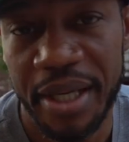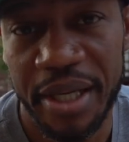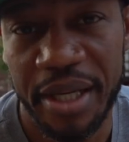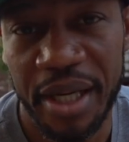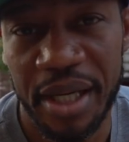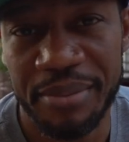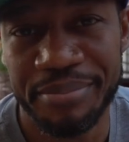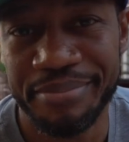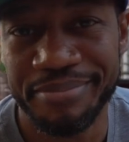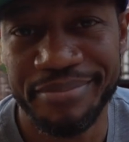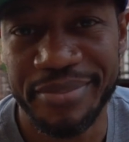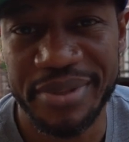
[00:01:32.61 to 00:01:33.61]
And um,
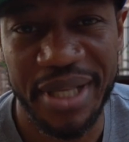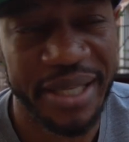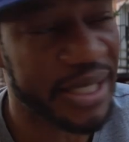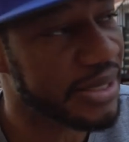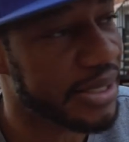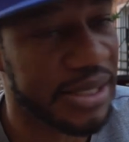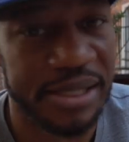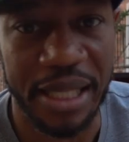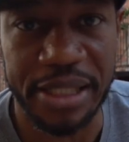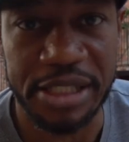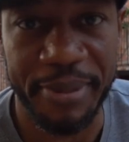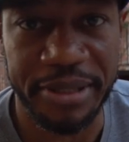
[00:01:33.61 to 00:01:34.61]
I guess this is
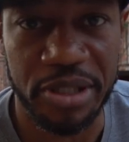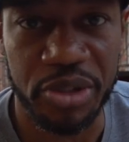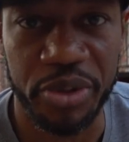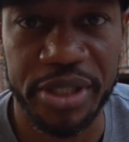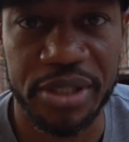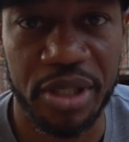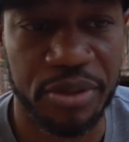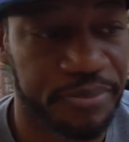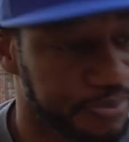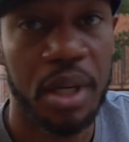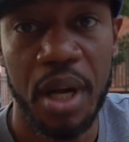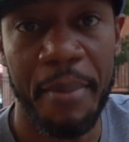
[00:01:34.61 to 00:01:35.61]
not the spot to do it, so
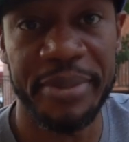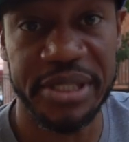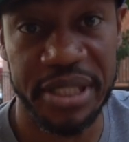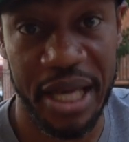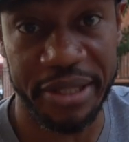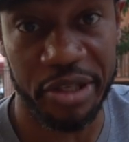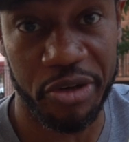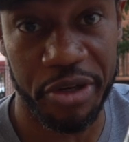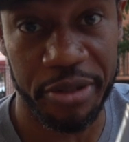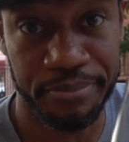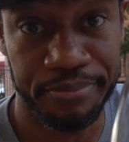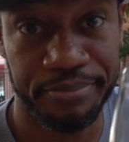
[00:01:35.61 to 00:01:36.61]
I'm gonna see you out the
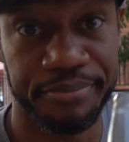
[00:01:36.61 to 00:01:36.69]
crib.